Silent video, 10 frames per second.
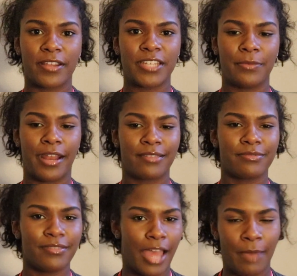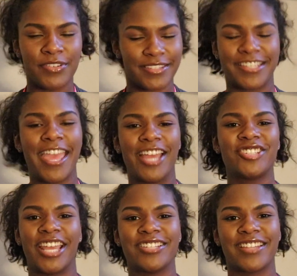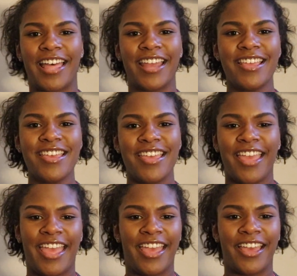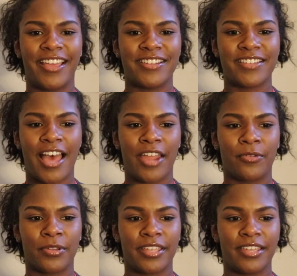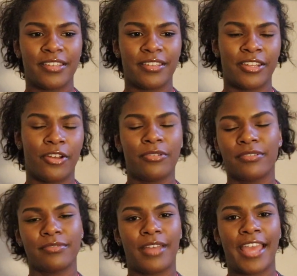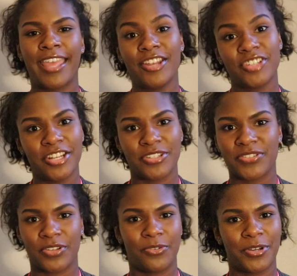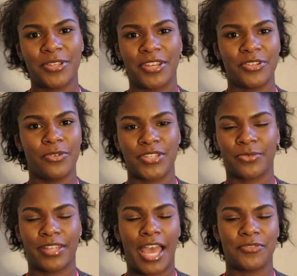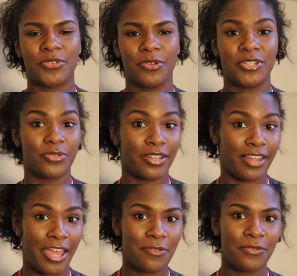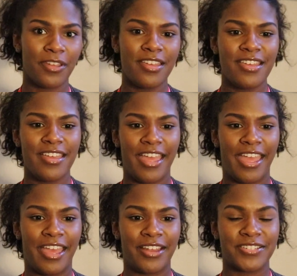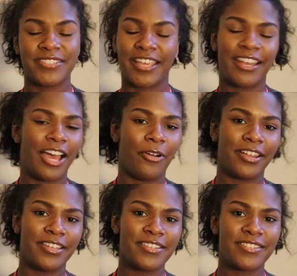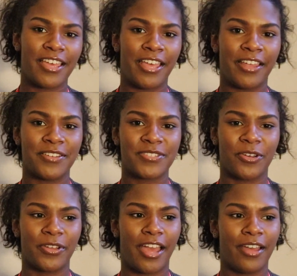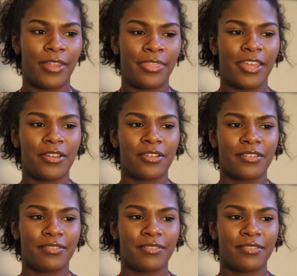accept that I obviously can't change that, and I really, I can't change it, so what can you do? I just really have to enjoy life and just take it how it is. And so yeah, I think